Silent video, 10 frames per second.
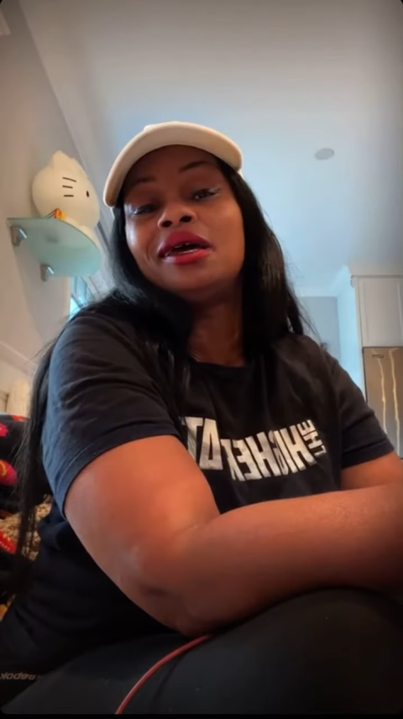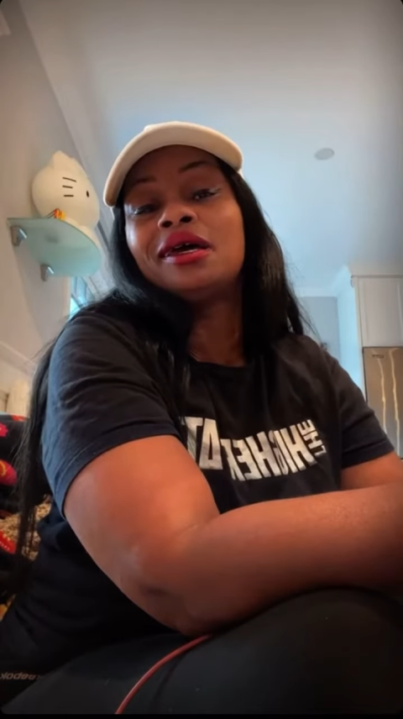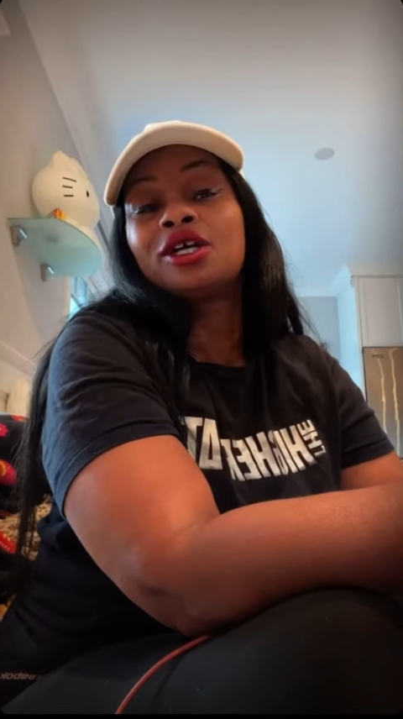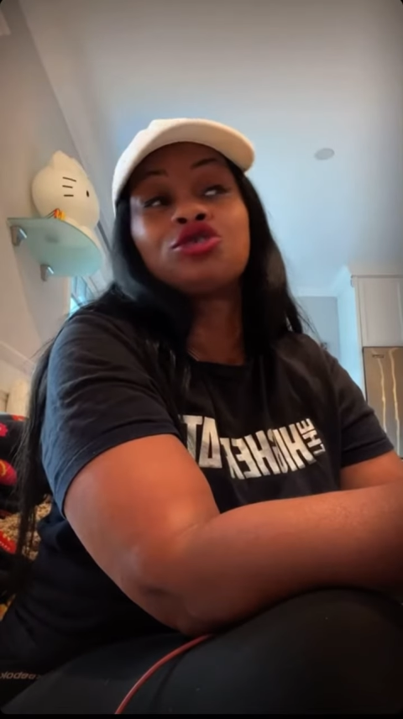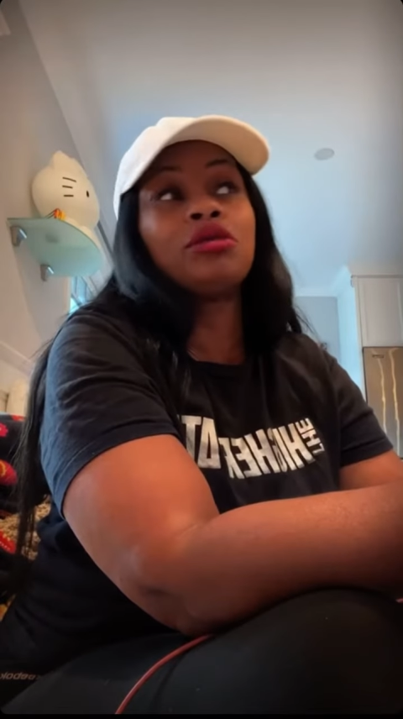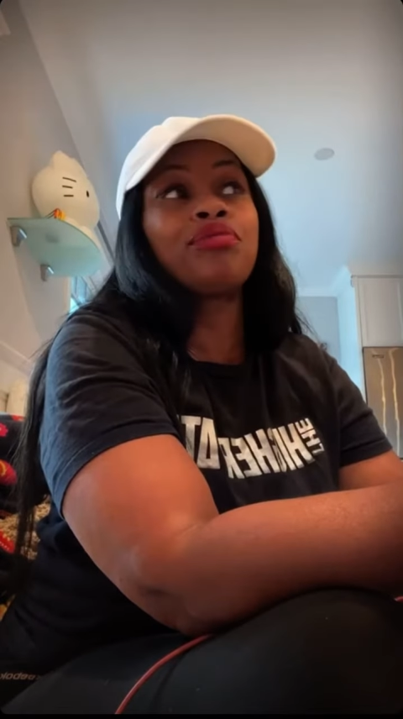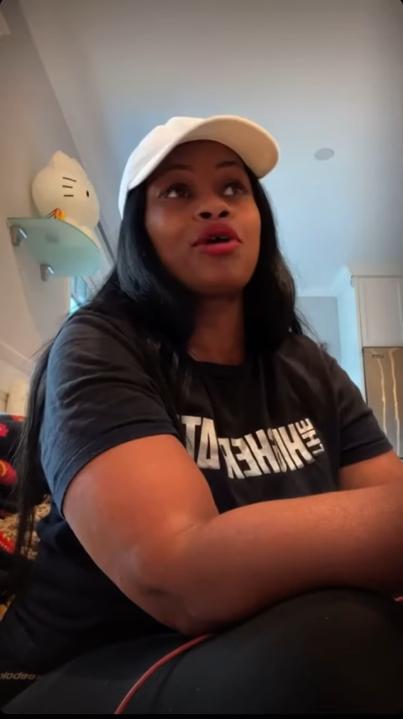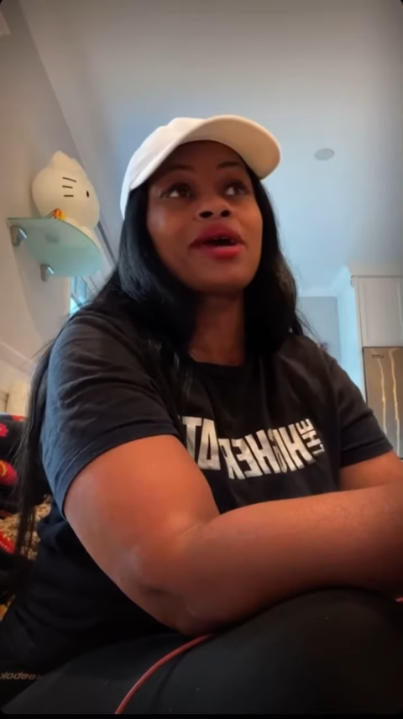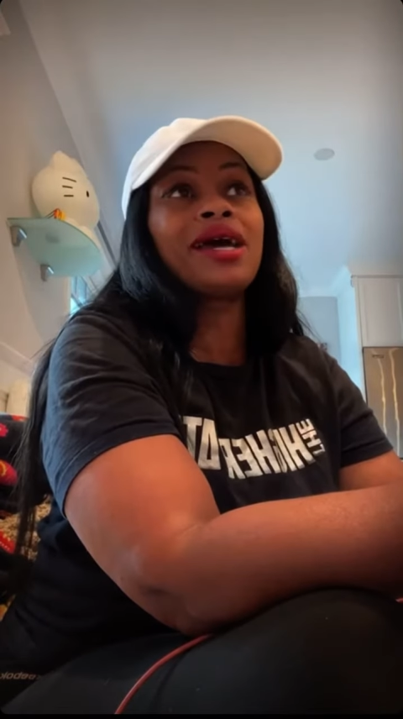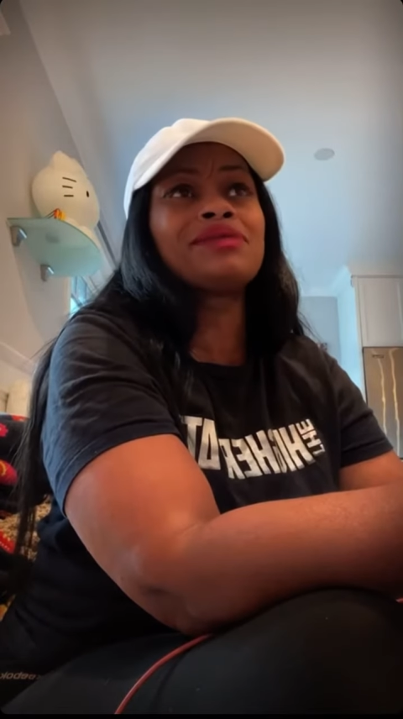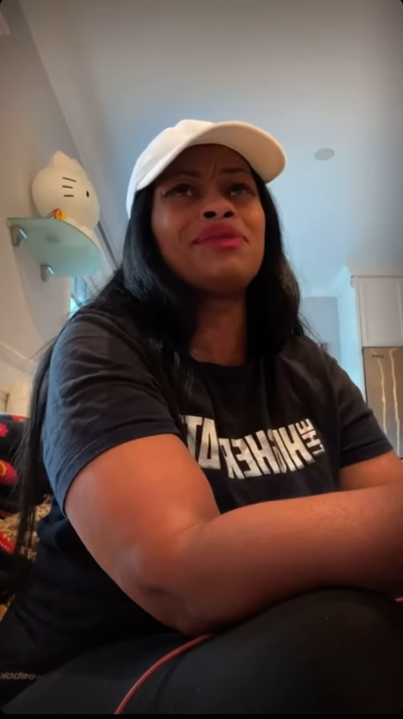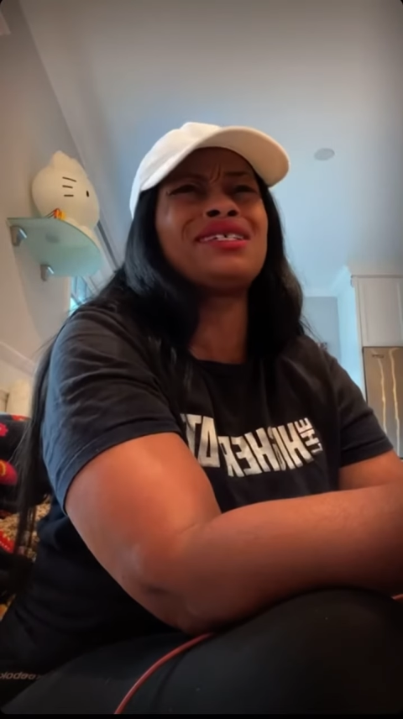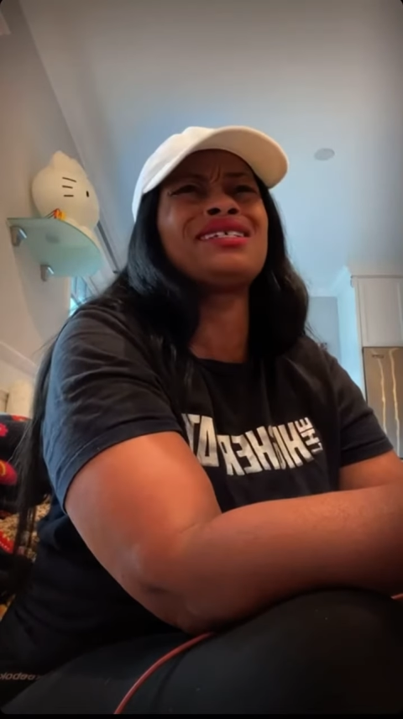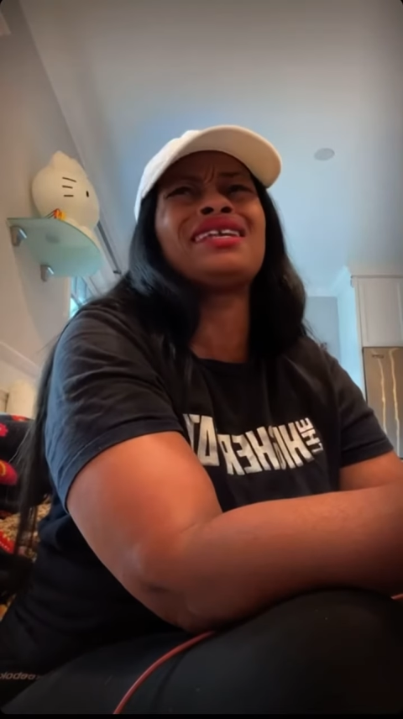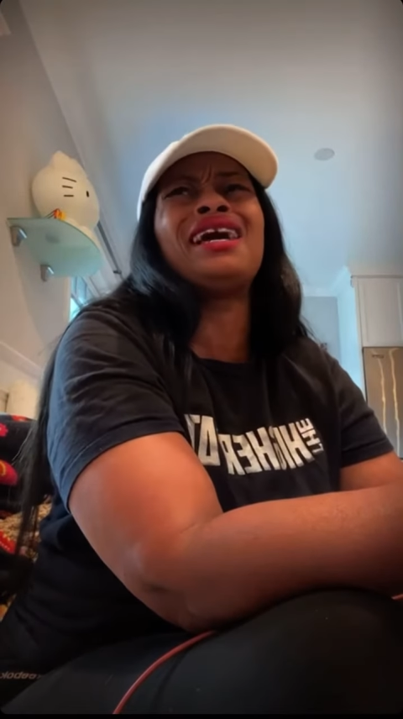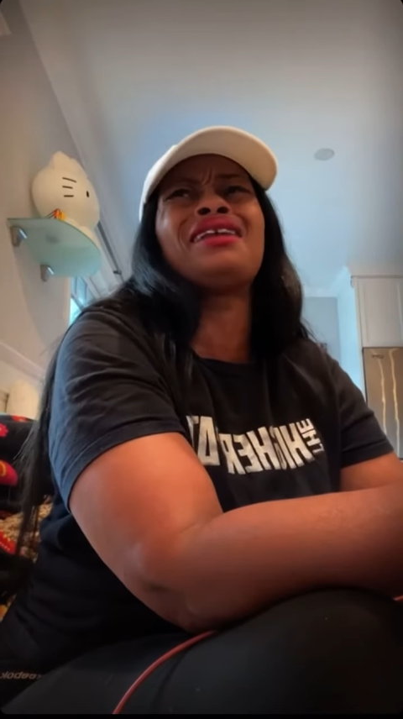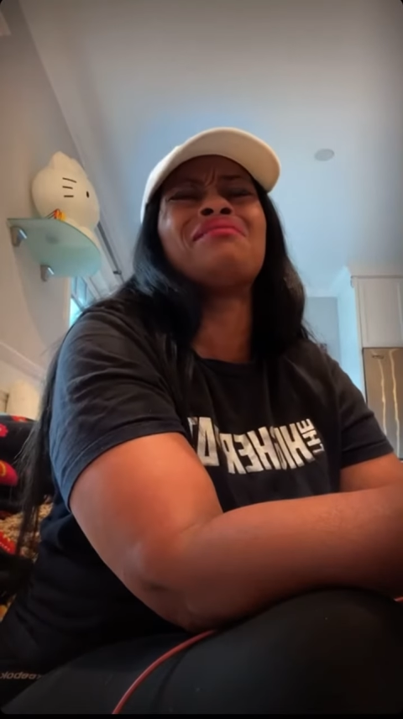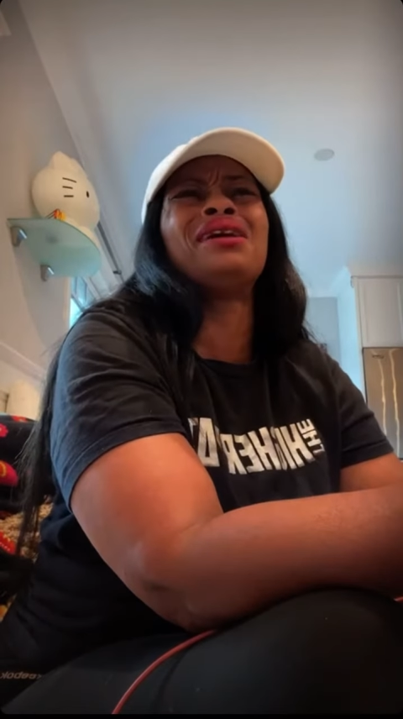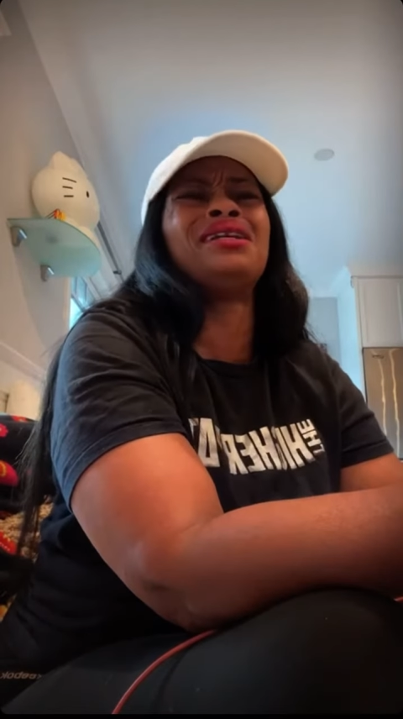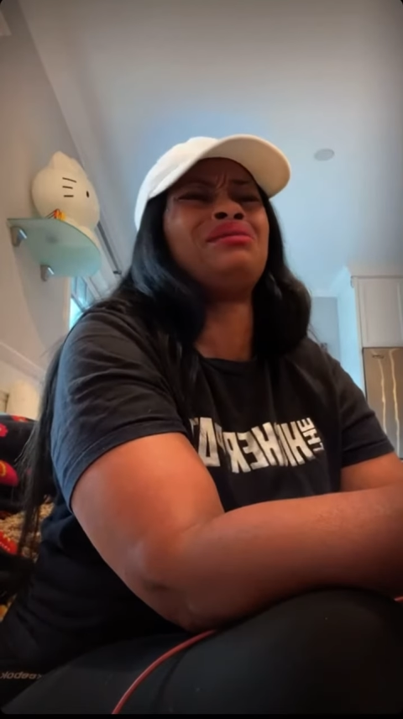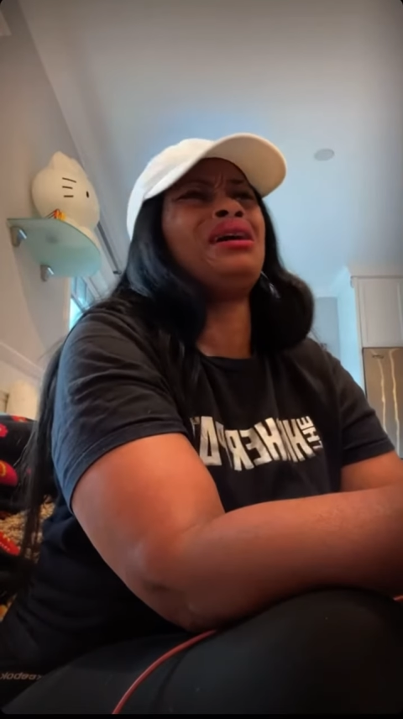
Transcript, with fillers: Because you're a broke ass bitch. It's a lot of money.